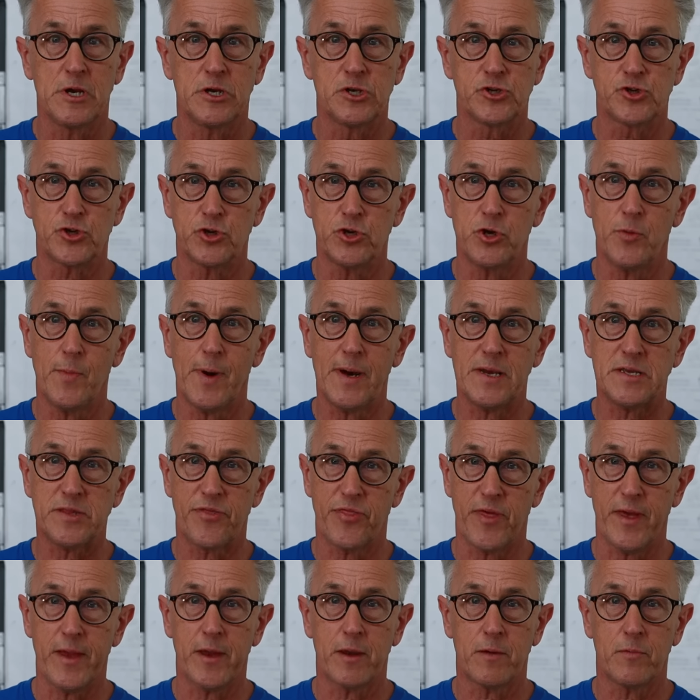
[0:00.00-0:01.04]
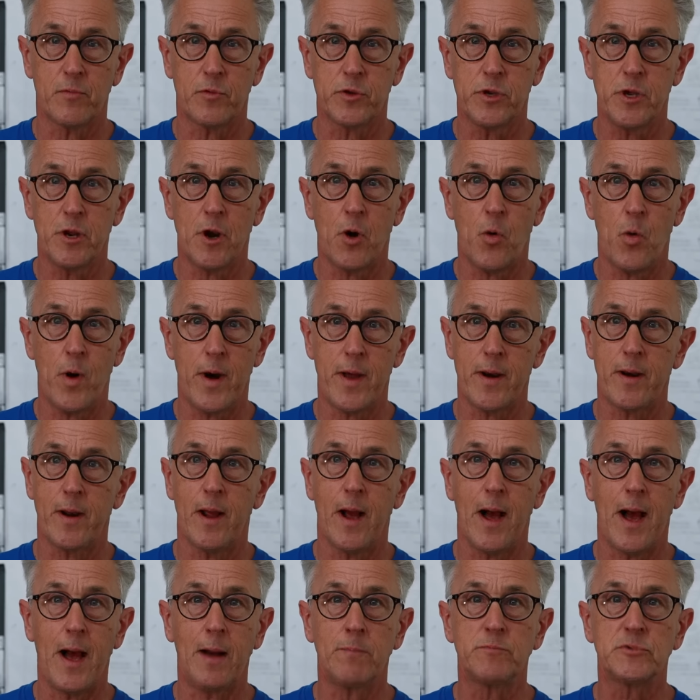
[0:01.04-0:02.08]
So you might think, you know
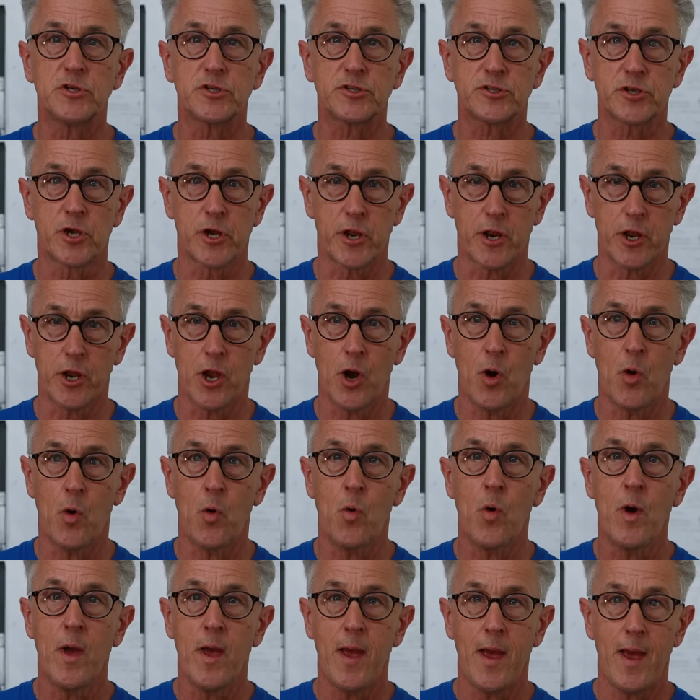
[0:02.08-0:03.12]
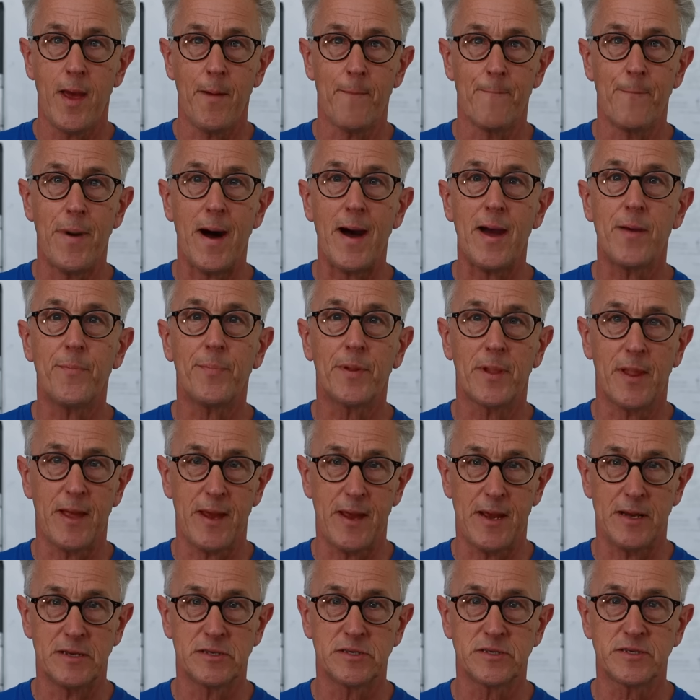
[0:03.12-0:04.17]
what, I'm just going to go and buy
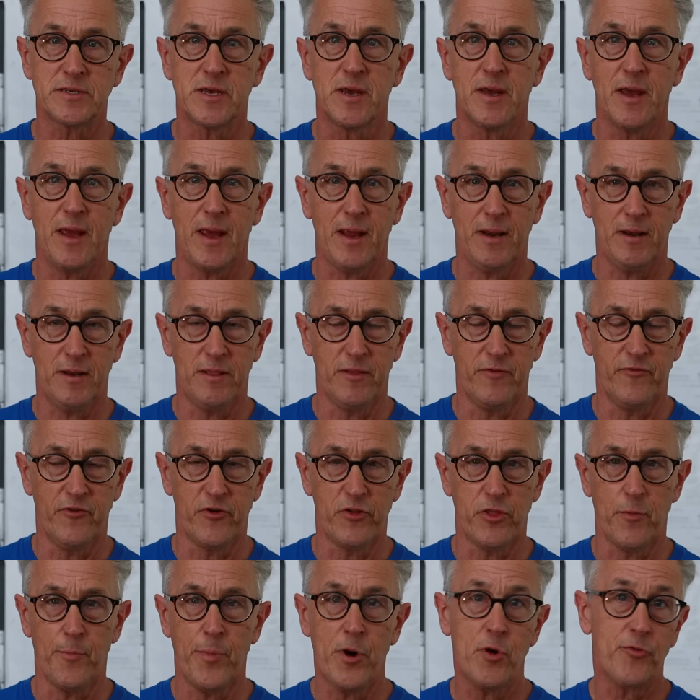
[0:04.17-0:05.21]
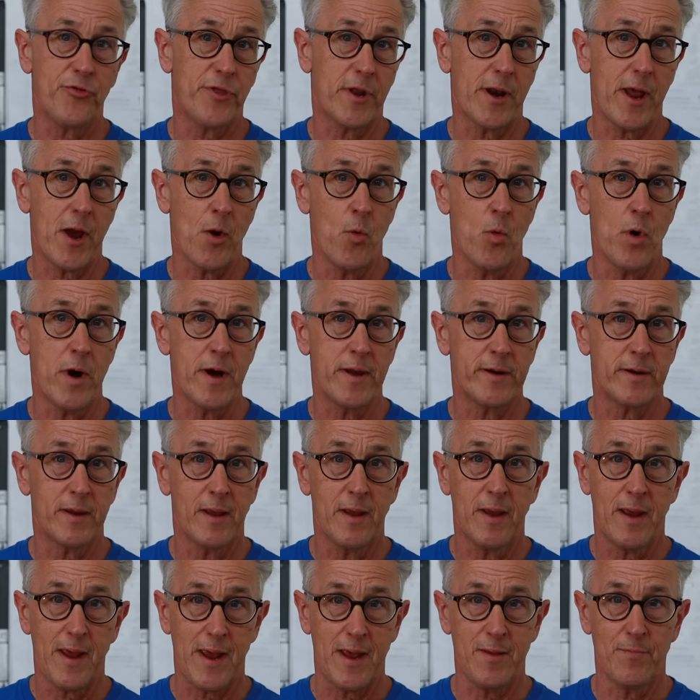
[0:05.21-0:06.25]
plans for the boat that I want
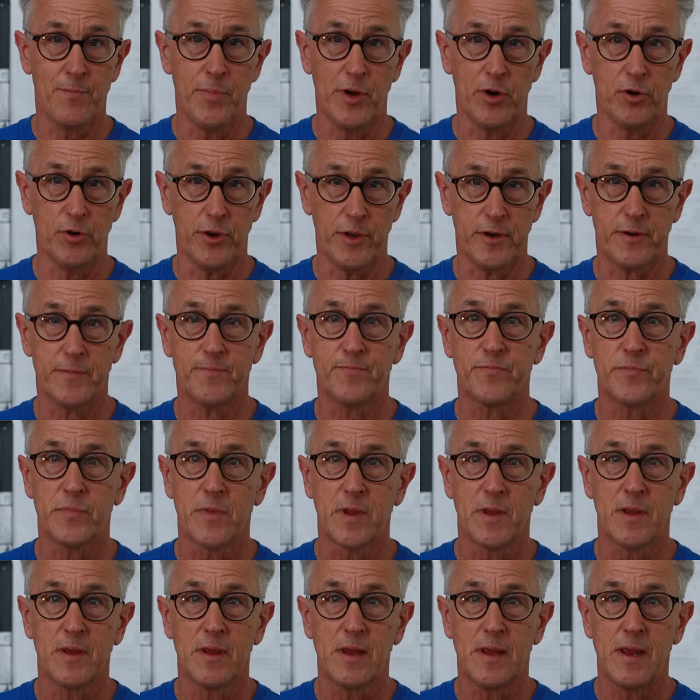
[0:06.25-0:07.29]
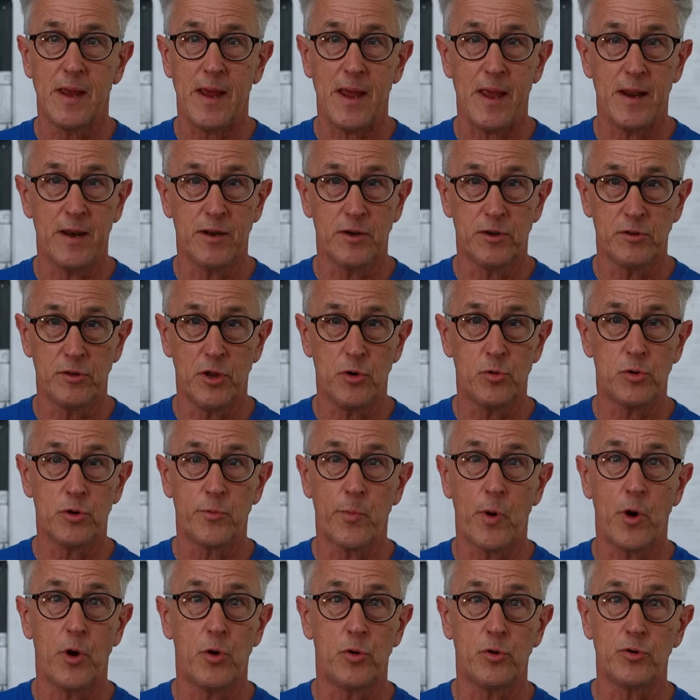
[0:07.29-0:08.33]
and build it. And lo and
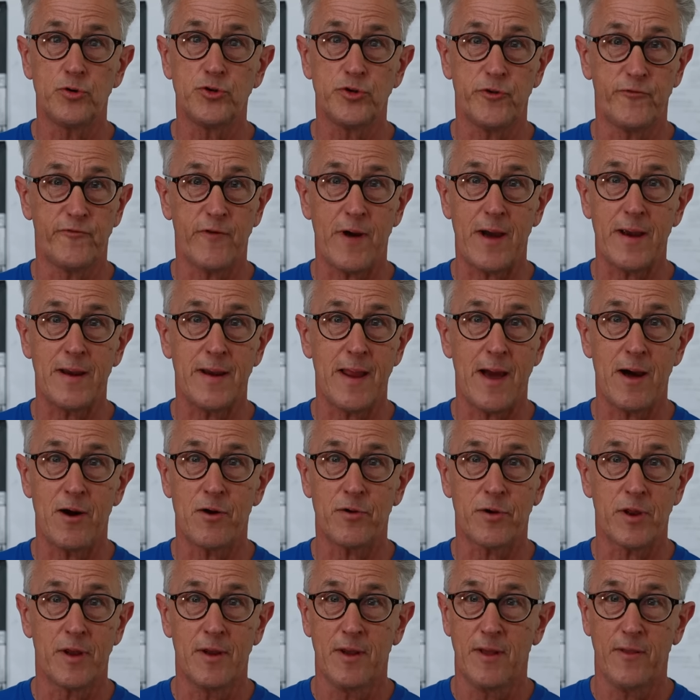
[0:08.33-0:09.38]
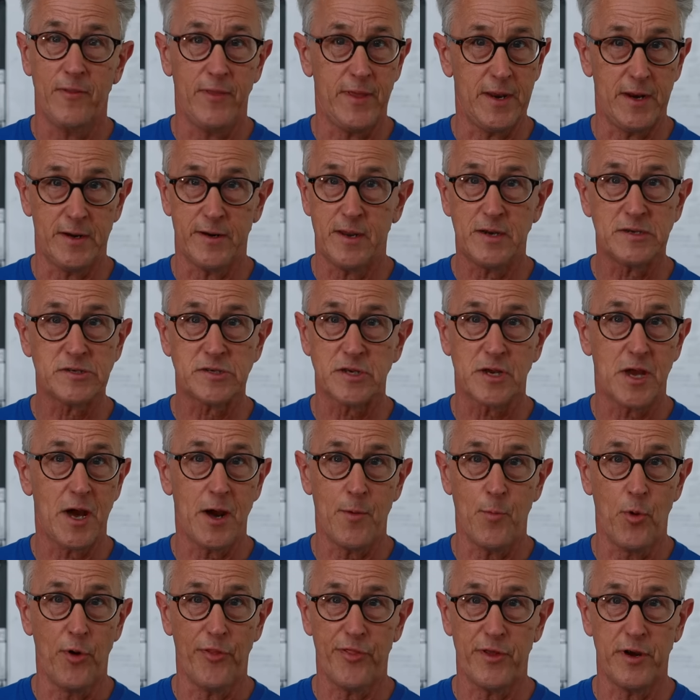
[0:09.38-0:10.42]
behold, you find out that it doesn't
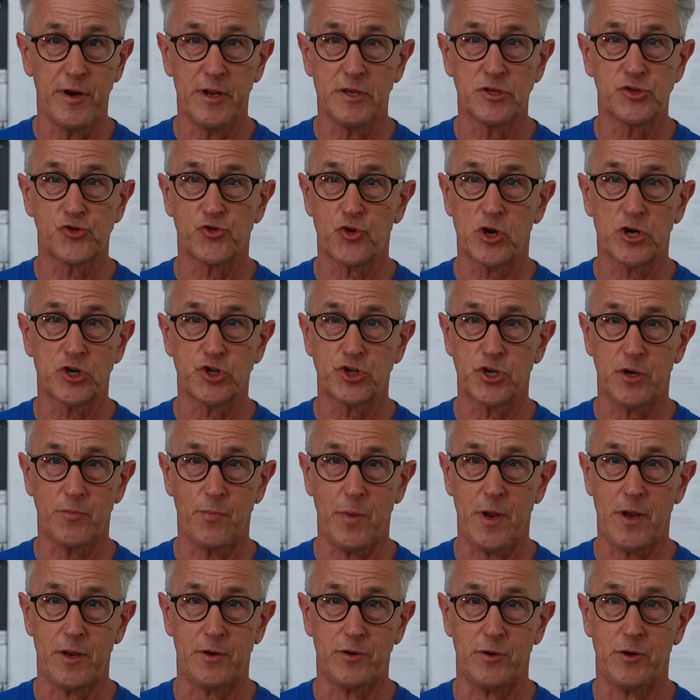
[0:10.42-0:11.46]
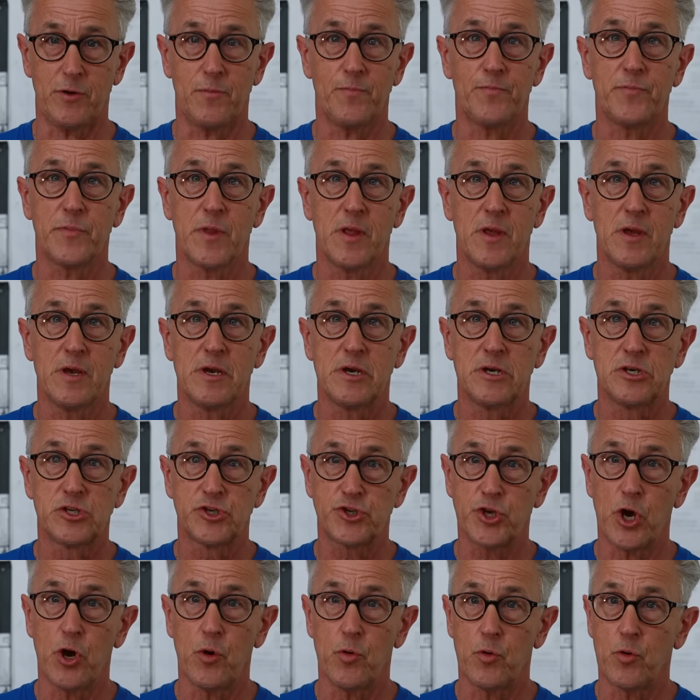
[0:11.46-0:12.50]
come with an instruction manual.
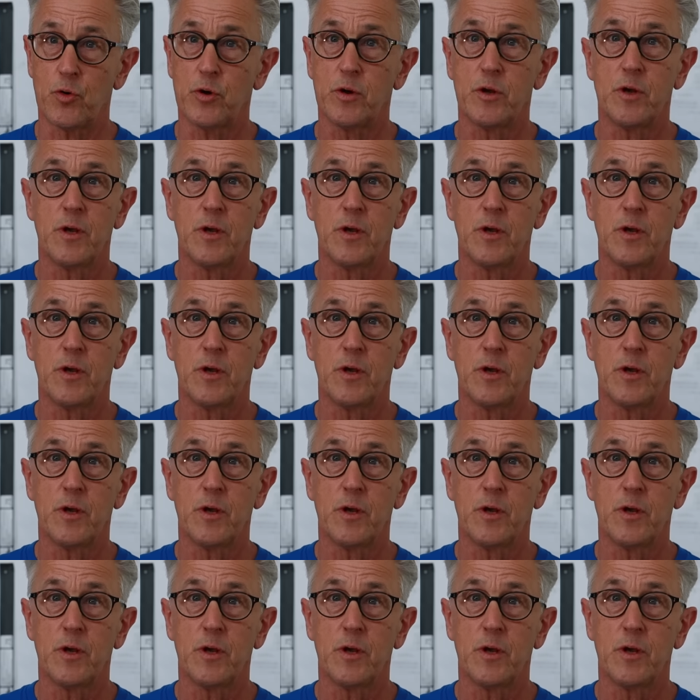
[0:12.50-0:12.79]
So